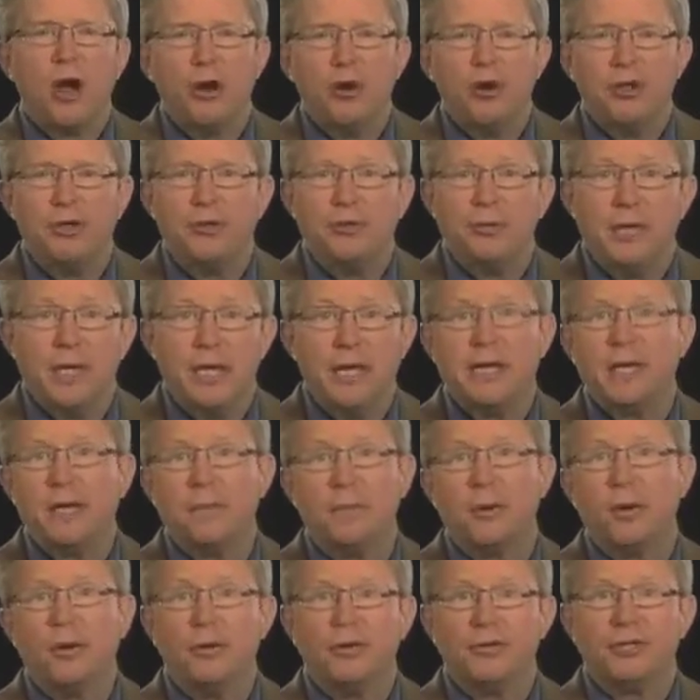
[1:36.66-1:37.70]
our unique
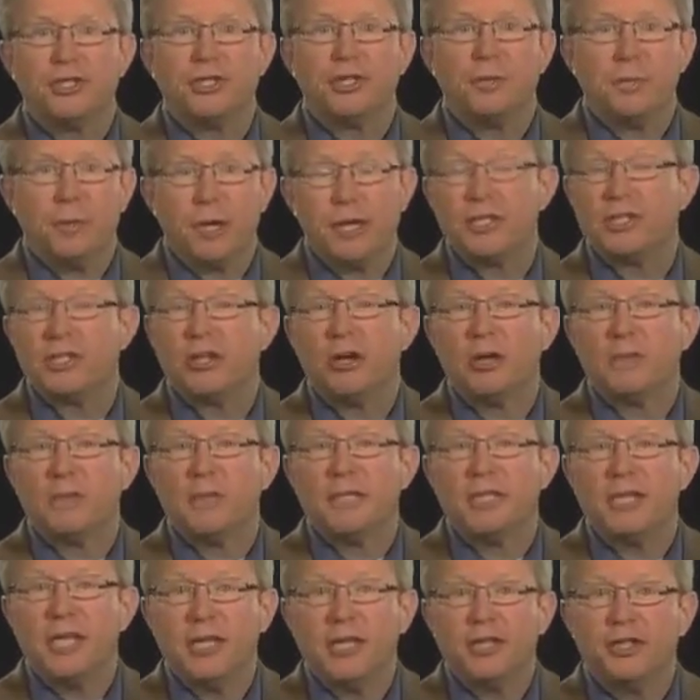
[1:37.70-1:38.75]
approach to breast
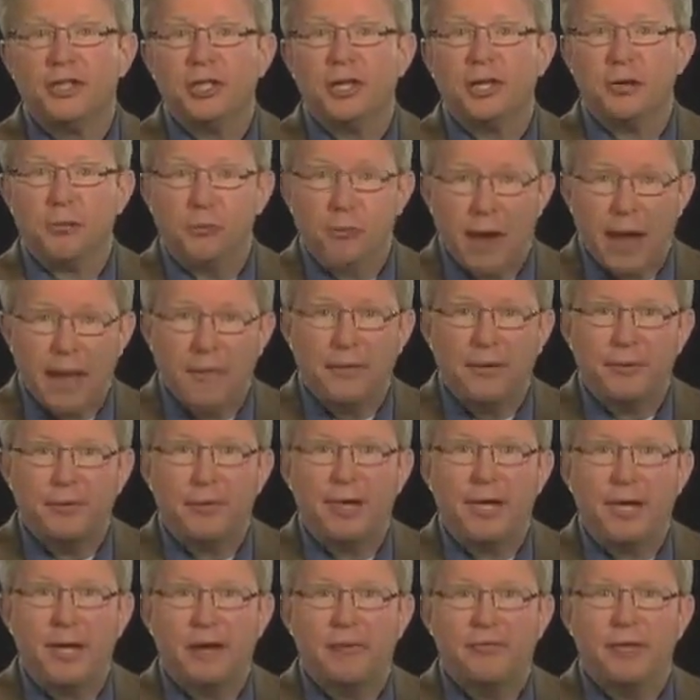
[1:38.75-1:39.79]
augmentation and rapid
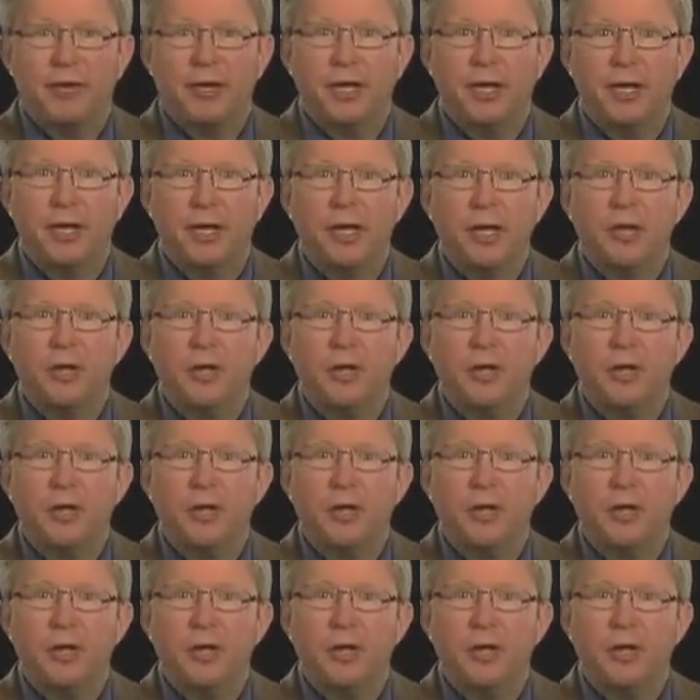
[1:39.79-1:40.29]
recovery,